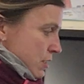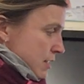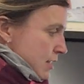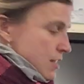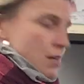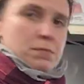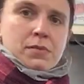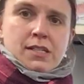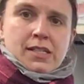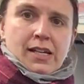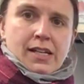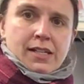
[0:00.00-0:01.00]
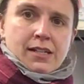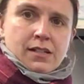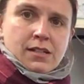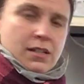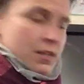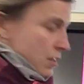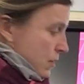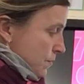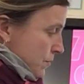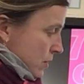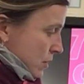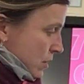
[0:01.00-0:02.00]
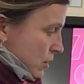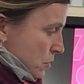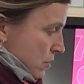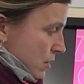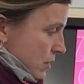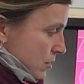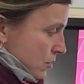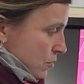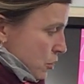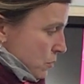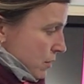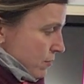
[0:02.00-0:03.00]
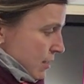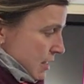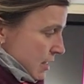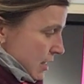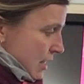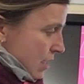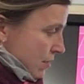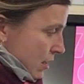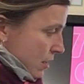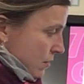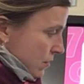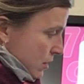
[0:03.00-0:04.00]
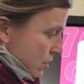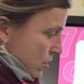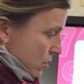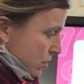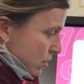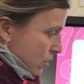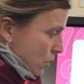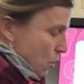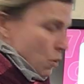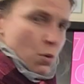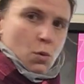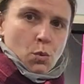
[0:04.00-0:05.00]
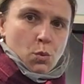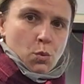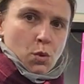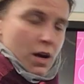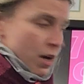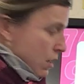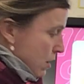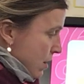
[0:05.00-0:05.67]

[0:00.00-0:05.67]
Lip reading: does this number say? Should we read it together? T-W-E-N-T-E.